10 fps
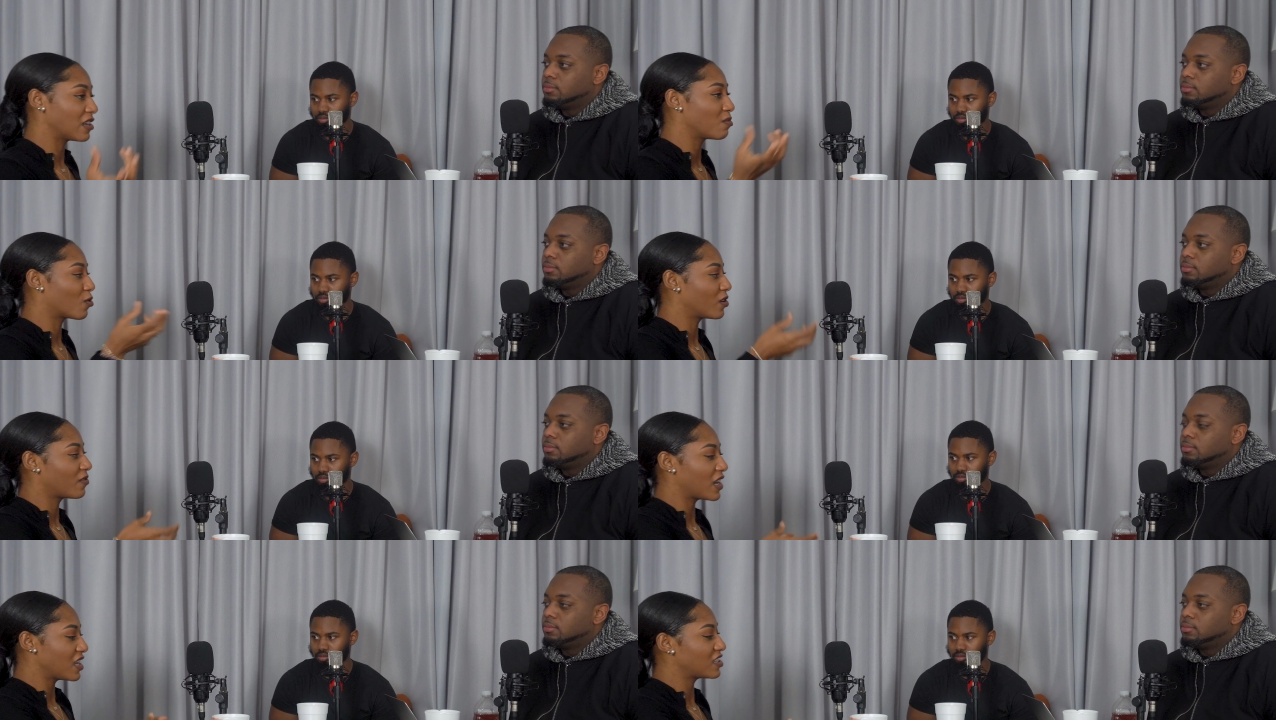Speaker 1: in more
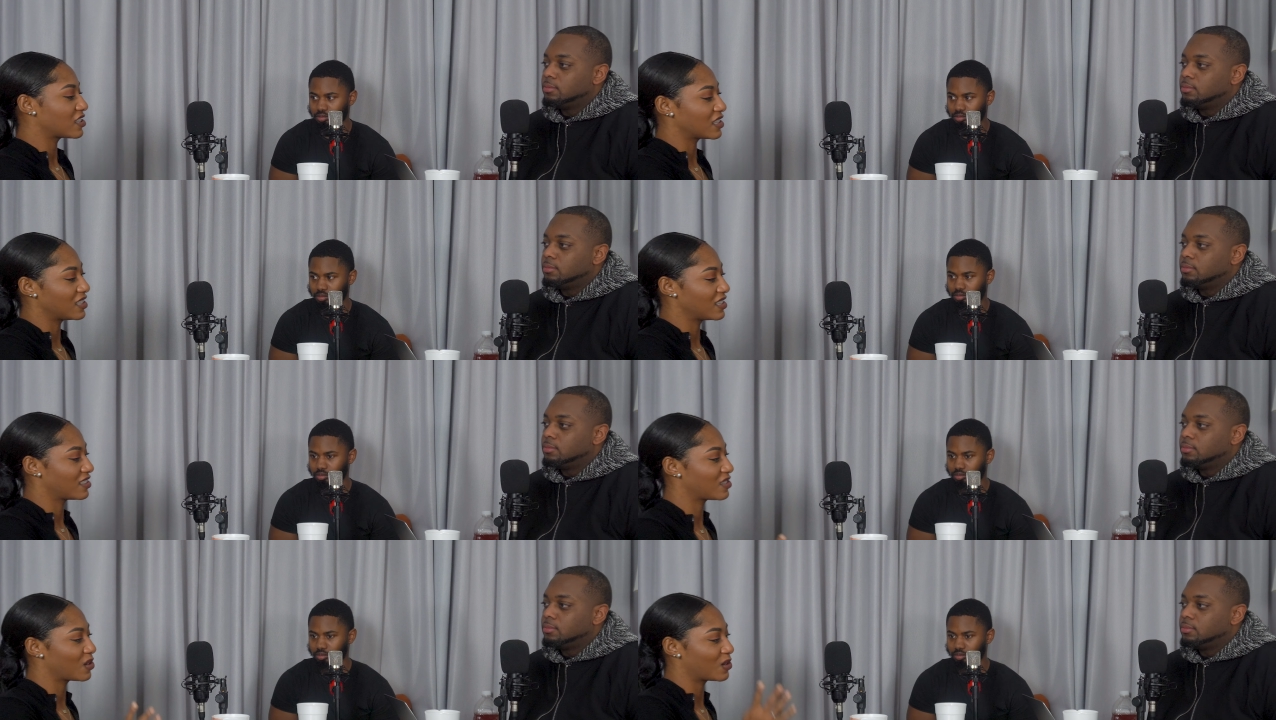financially.
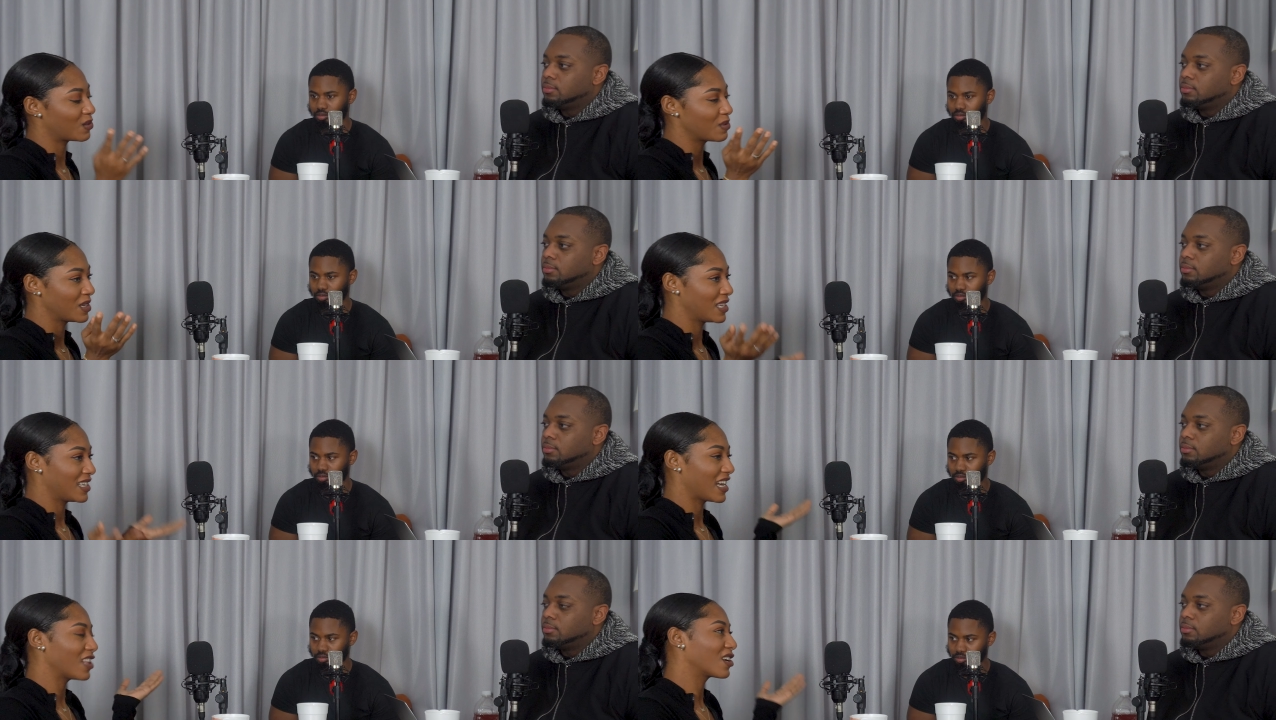So
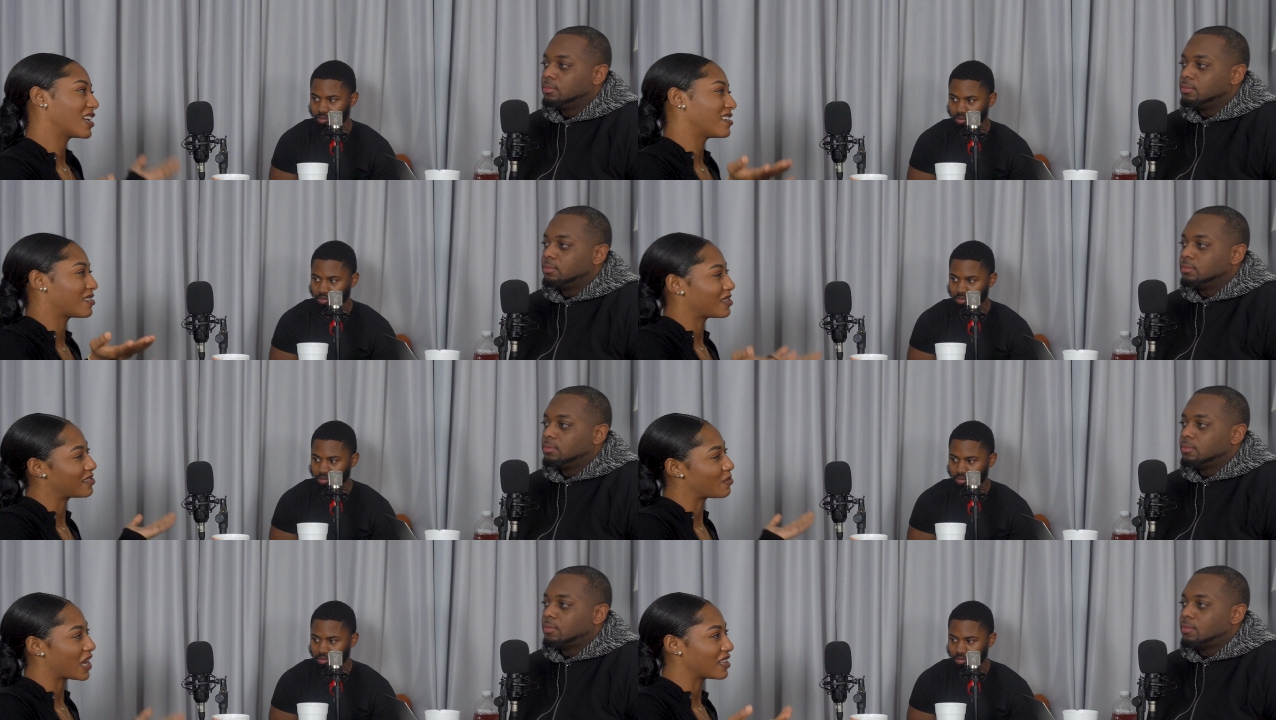I look at it as,
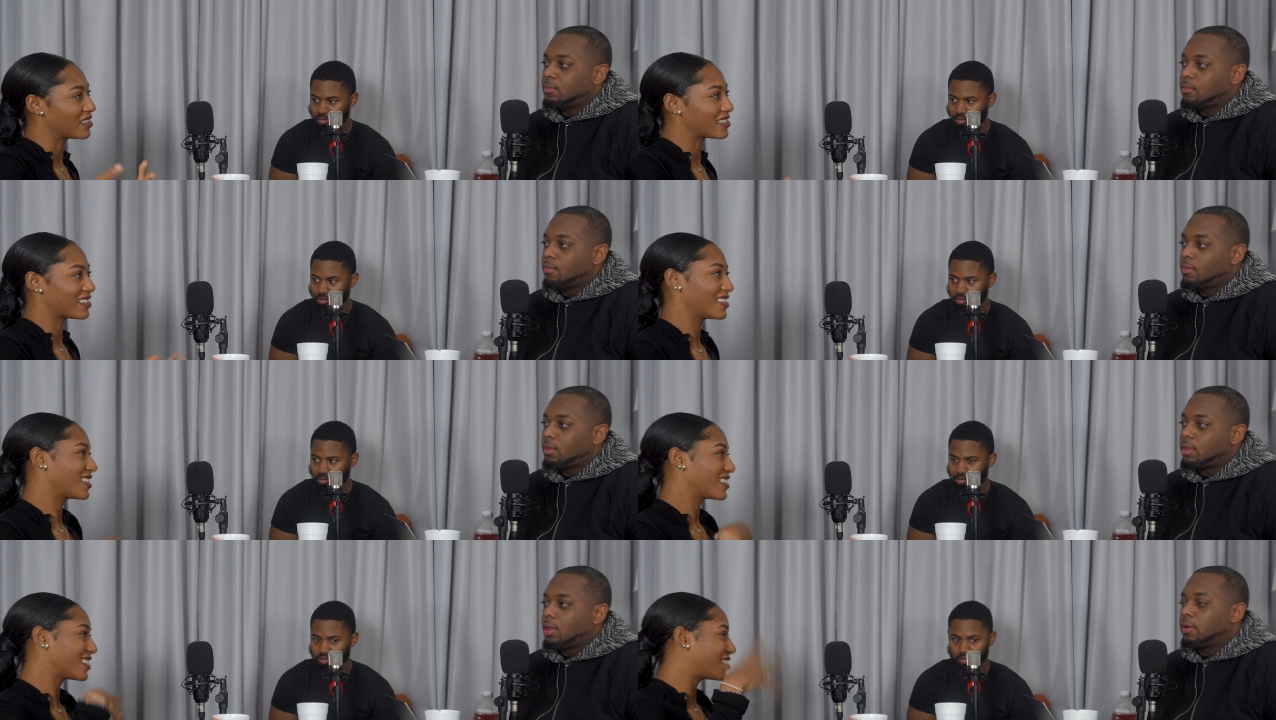as a balance.
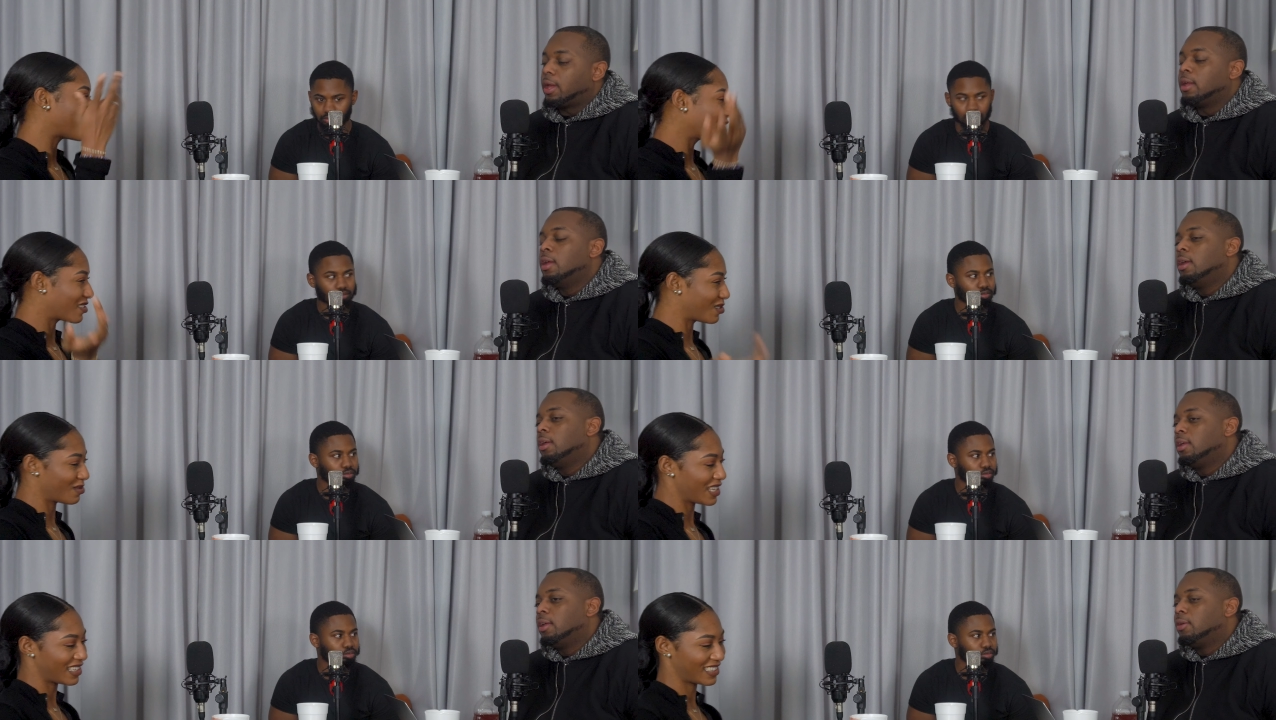
Speaker 2: Okay.
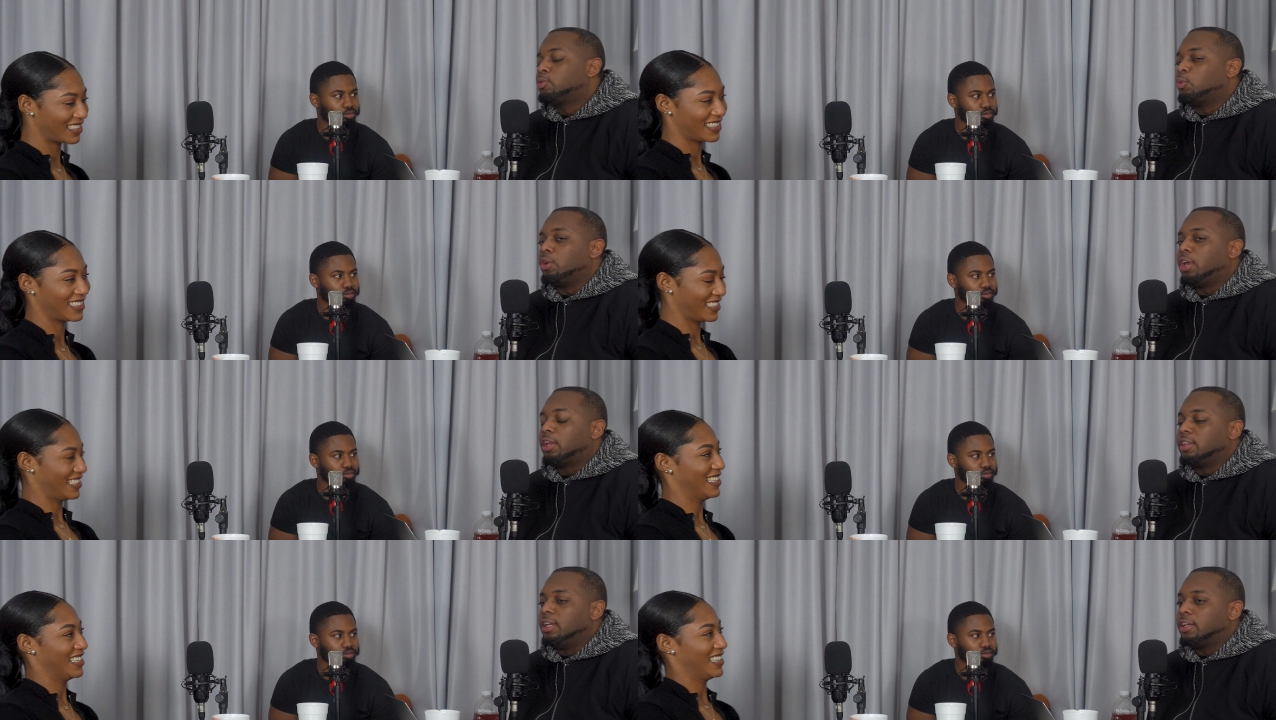So what do y'all
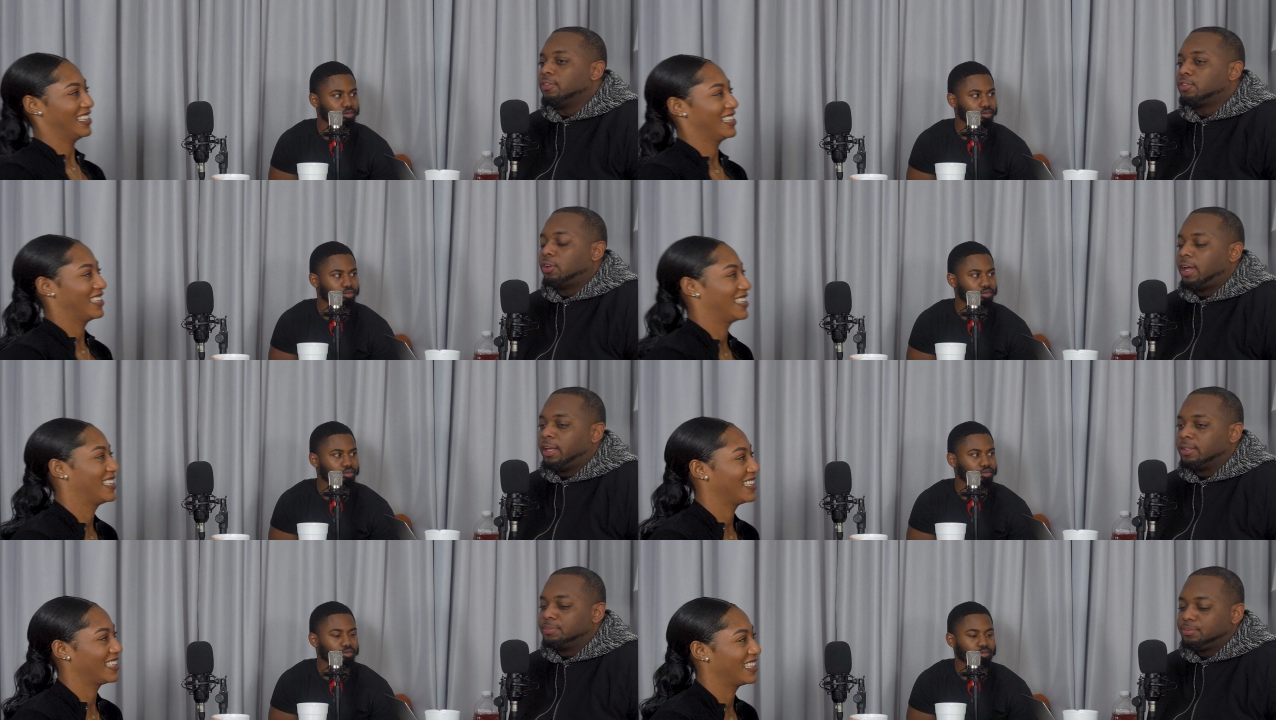think if so
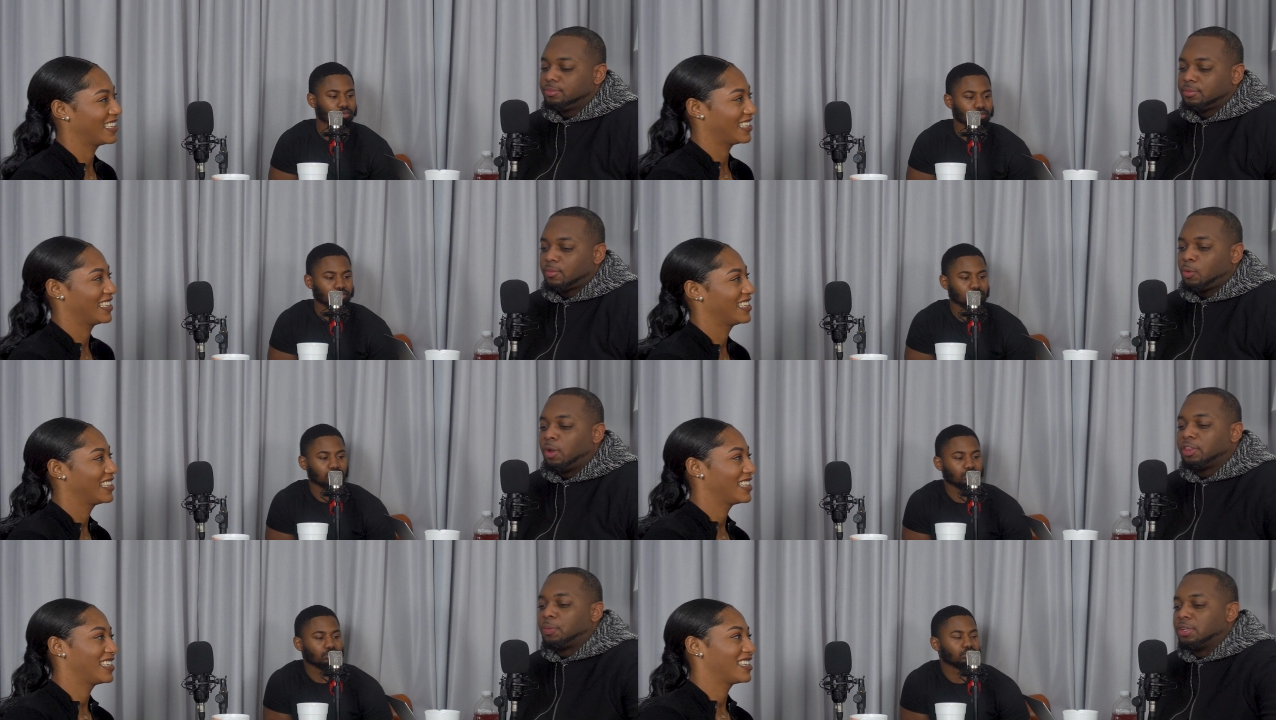like
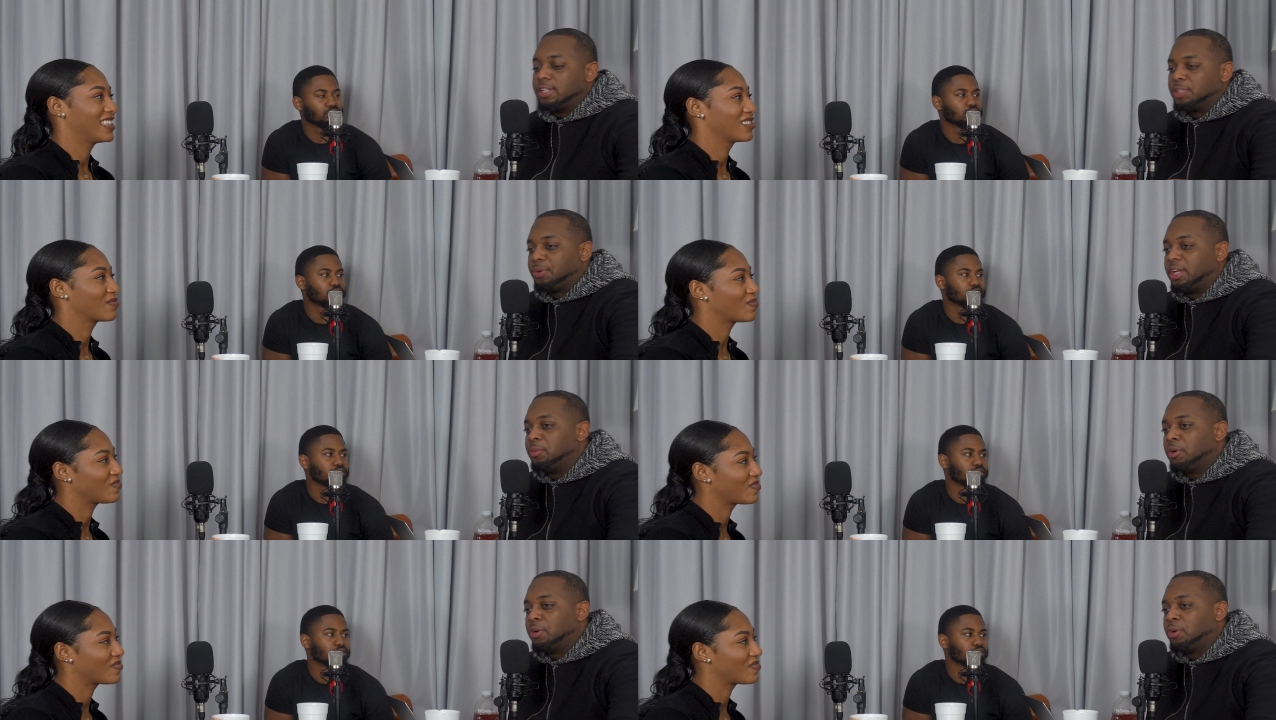what if the person is bringing in